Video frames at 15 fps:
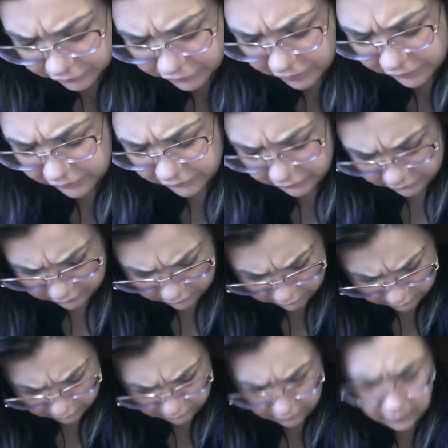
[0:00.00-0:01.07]
just,
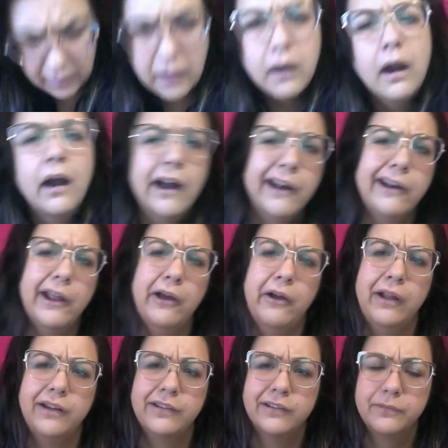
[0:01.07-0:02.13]
I don't know, I